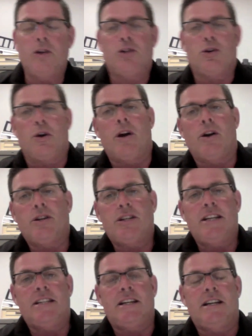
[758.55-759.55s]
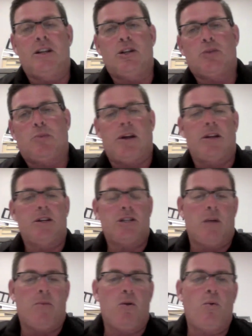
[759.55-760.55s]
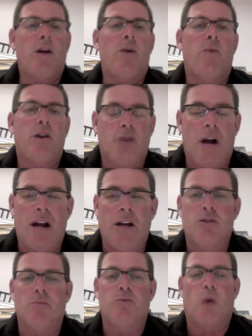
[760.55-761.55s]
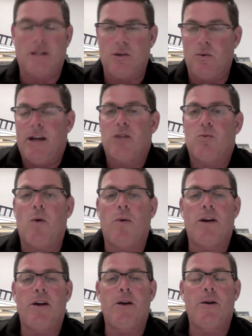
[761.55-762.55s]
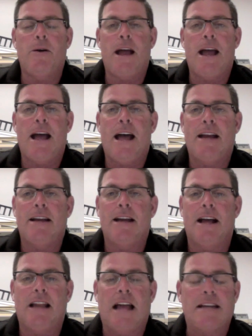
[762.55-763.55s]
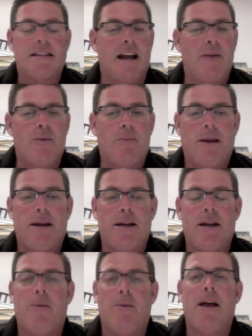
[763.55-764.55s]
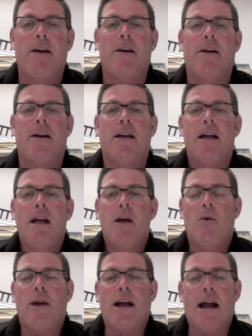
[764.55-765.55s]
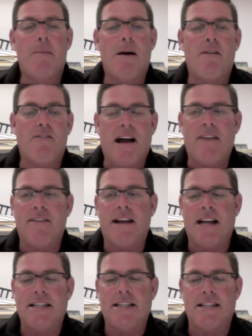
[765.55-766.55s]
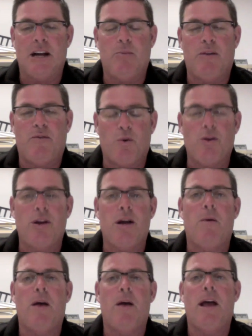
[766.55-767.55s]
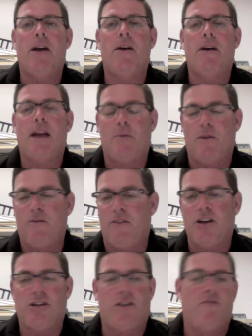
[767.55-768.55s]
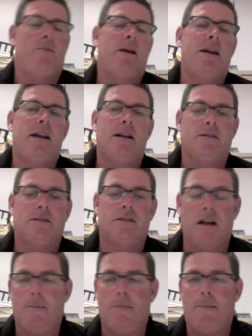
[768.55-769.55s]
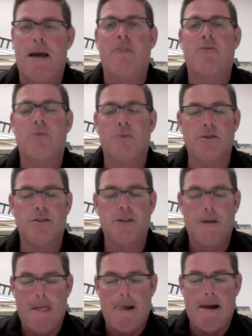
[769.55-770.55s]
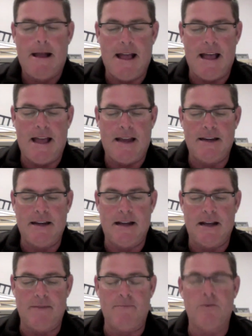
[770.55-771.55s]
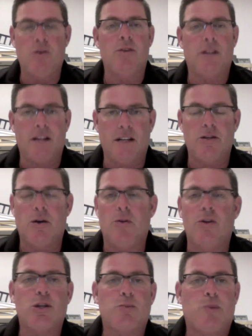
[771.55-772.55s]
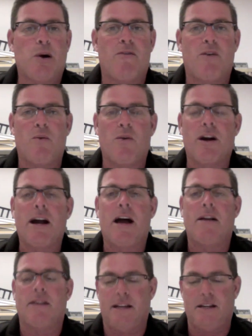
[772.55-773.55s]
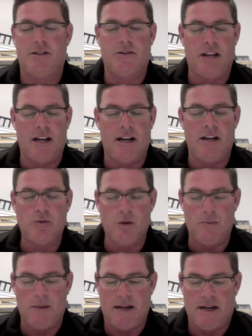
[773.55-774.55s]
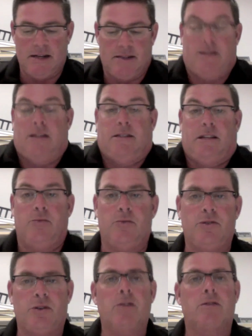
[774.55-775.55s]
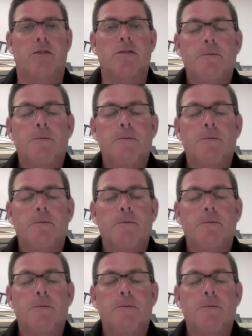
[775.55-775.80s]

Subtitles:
during our season in the spring and the summer, we try to use them twice a week is what we do. And last night we played a doubleheader, and we got about 5 guys done before the doubleheader, and we finished everybody else up afterwards. And, the kids know this is part of our workout, and the kids are getting into it because they see the results.